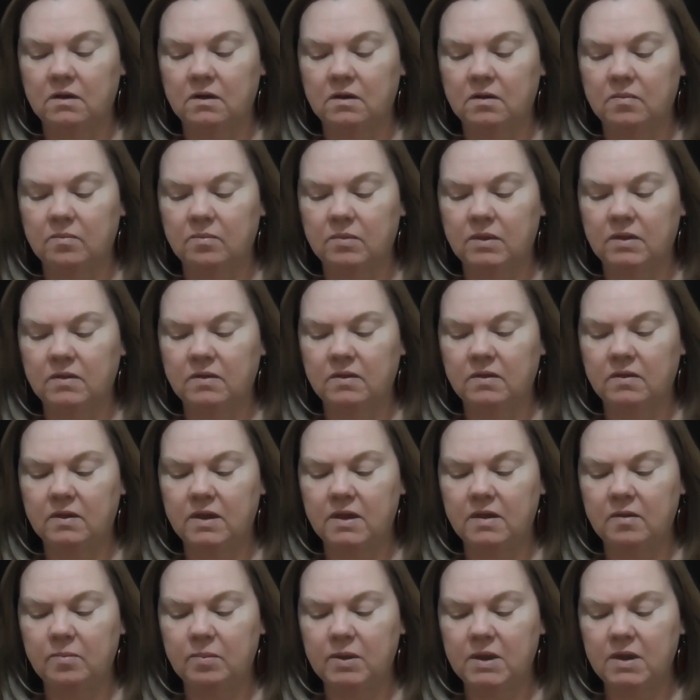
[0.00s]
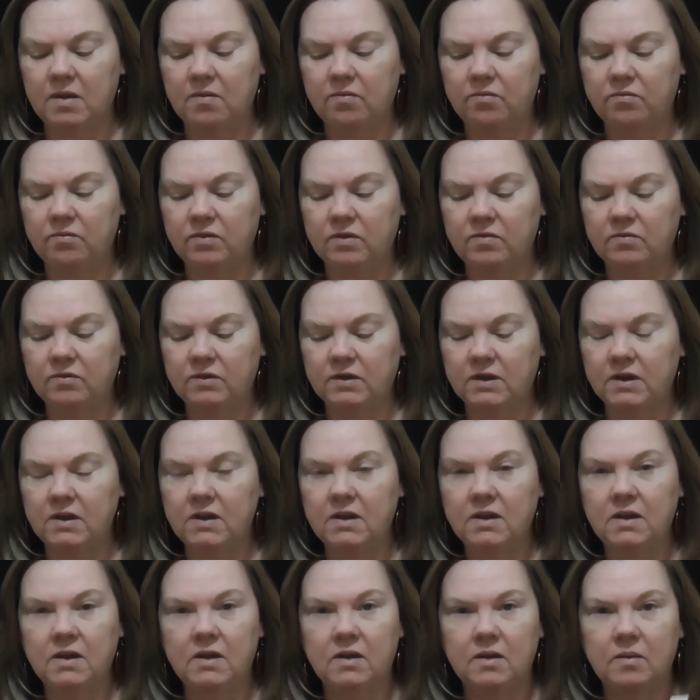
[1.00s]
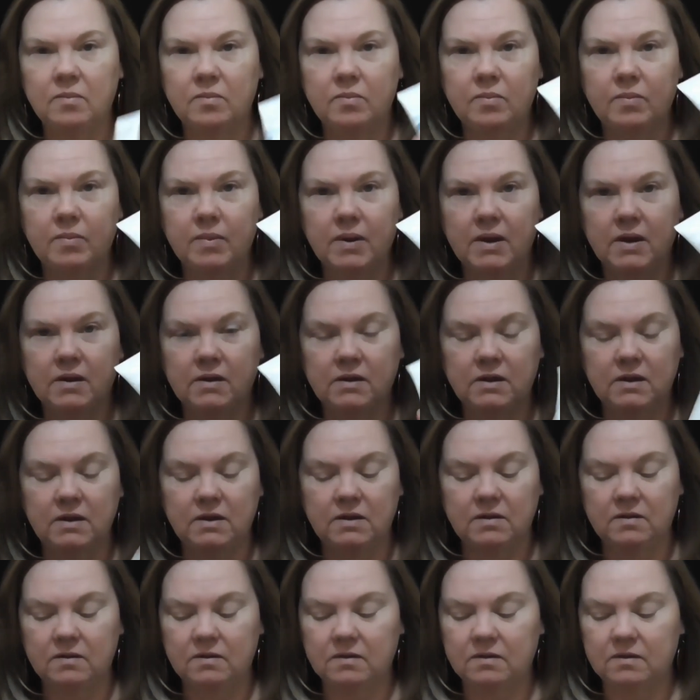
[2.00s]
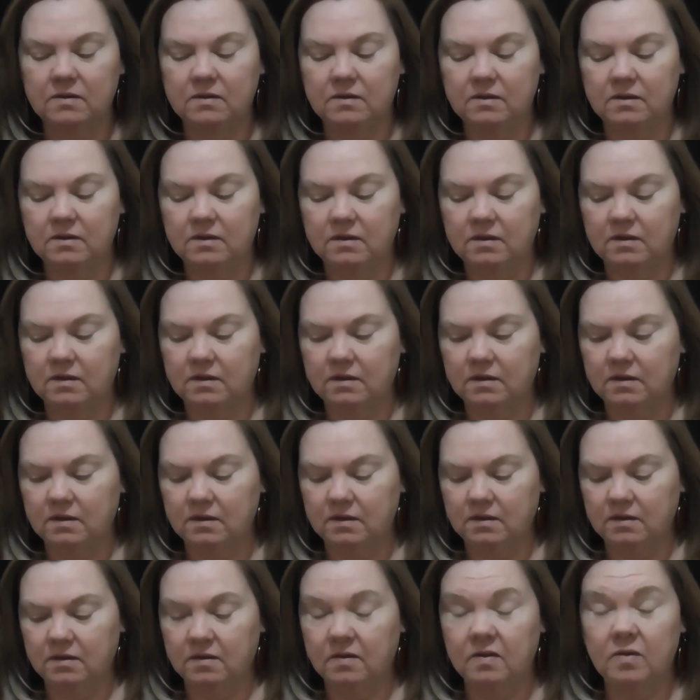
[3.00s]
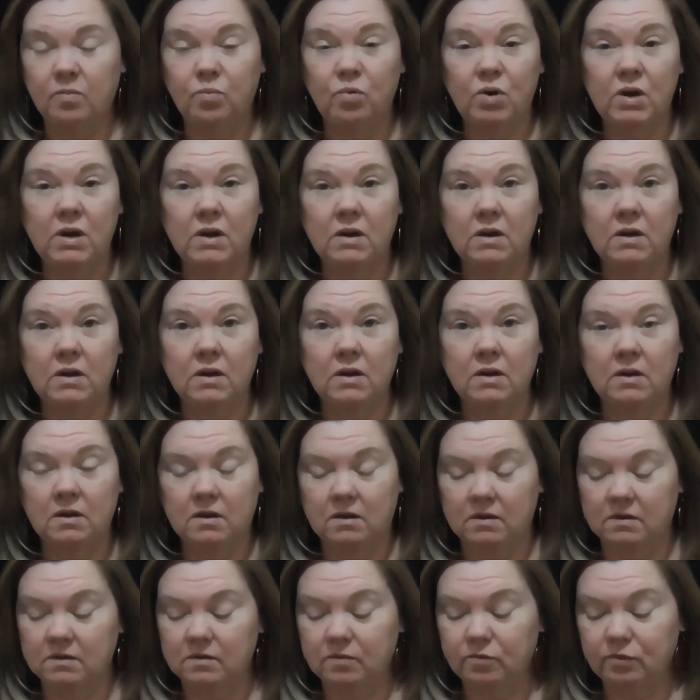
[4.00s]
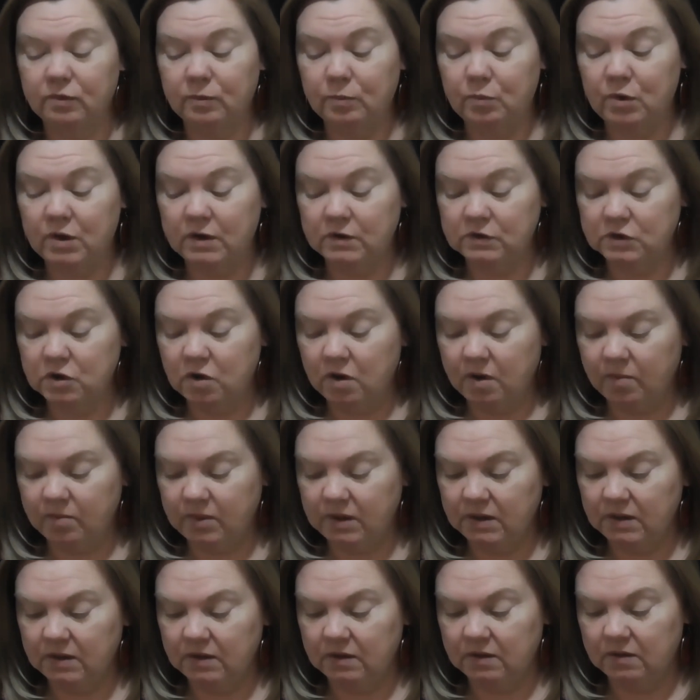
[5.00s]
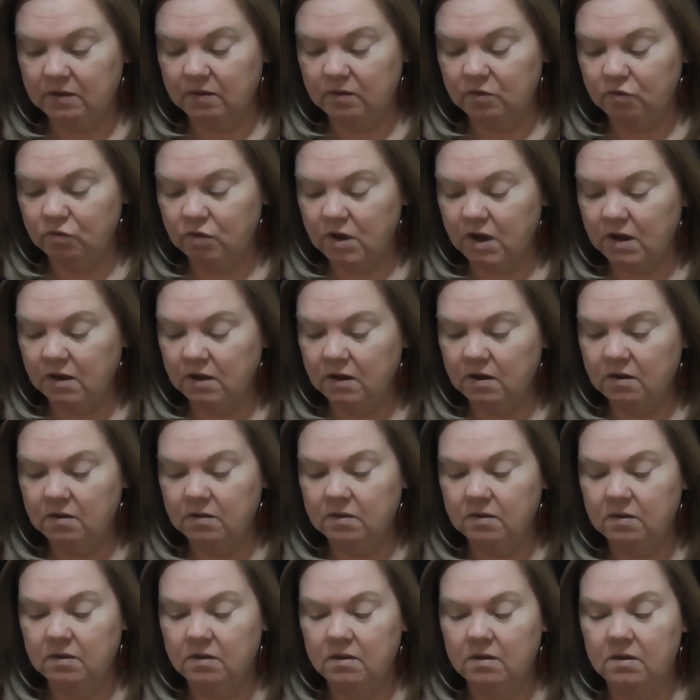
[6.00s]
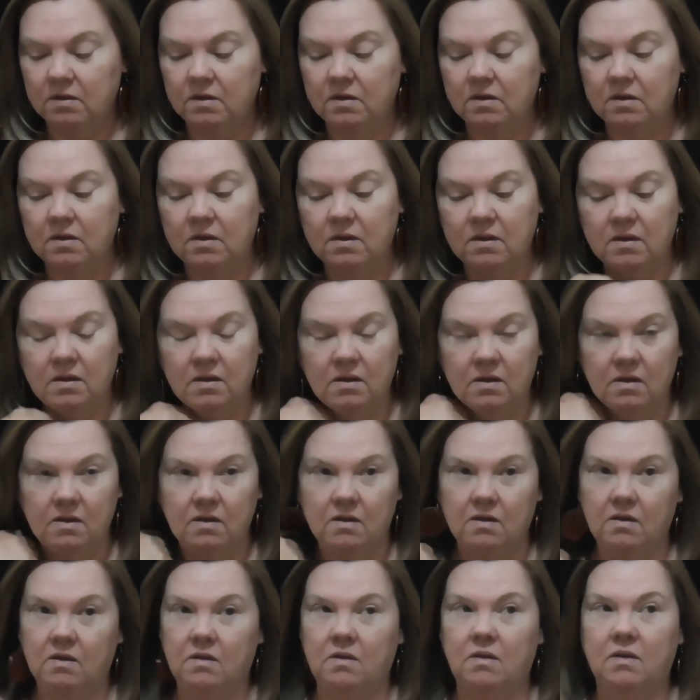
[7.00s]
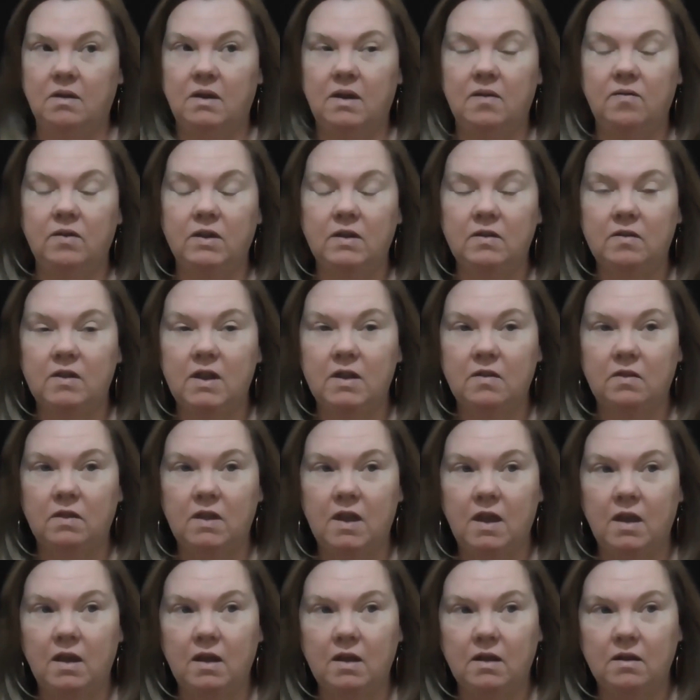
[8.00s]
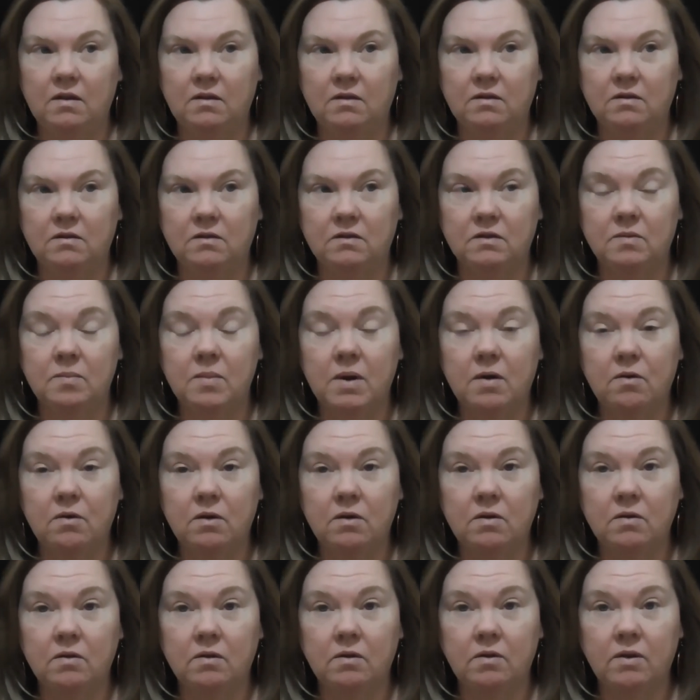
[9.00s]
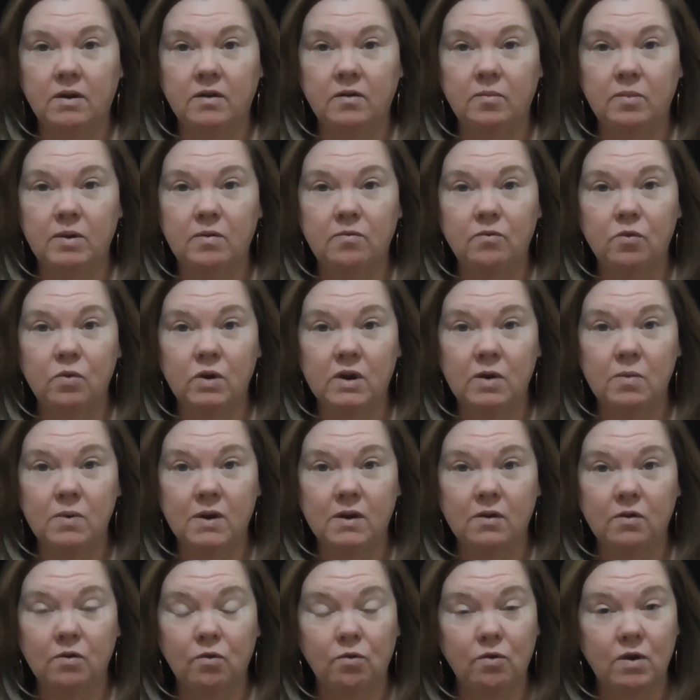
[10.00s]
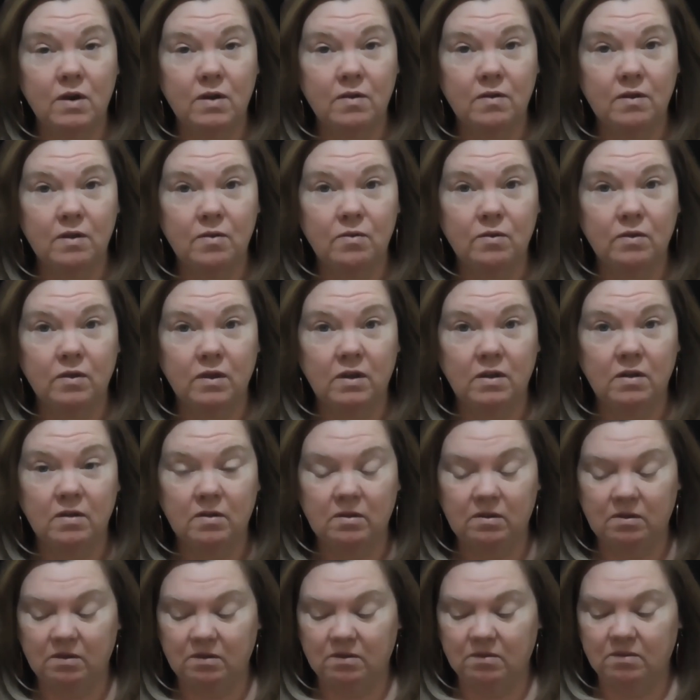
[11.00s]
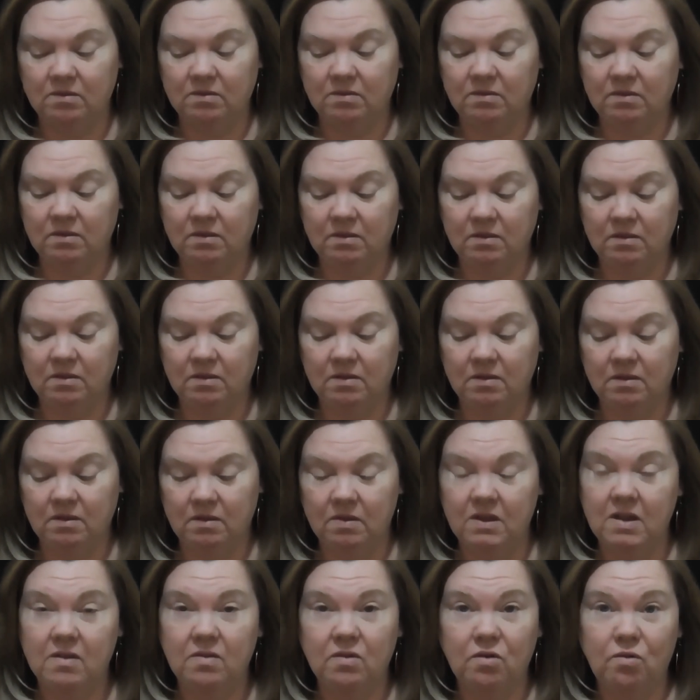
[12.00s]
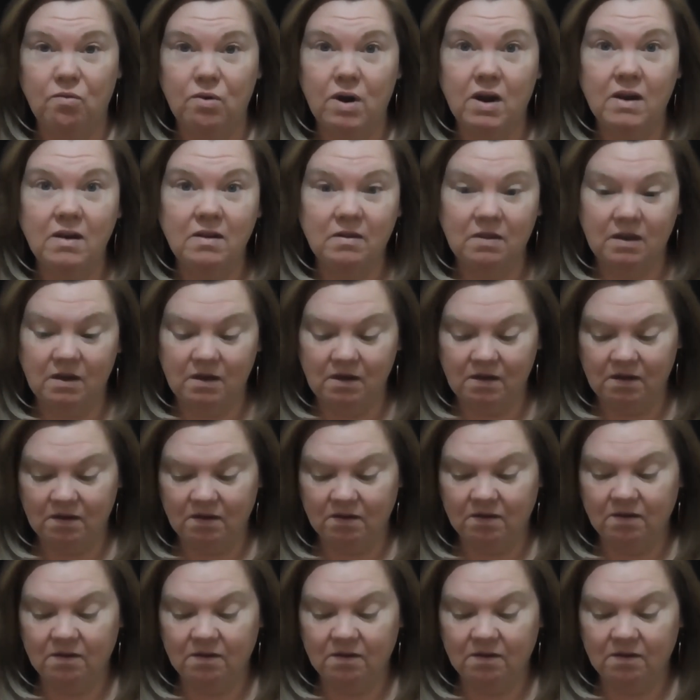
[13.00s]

This is SPF 50, but it's springtime in Australia. Having said that, tomorrow is going to be 41 degrees Celsius. That's crazy.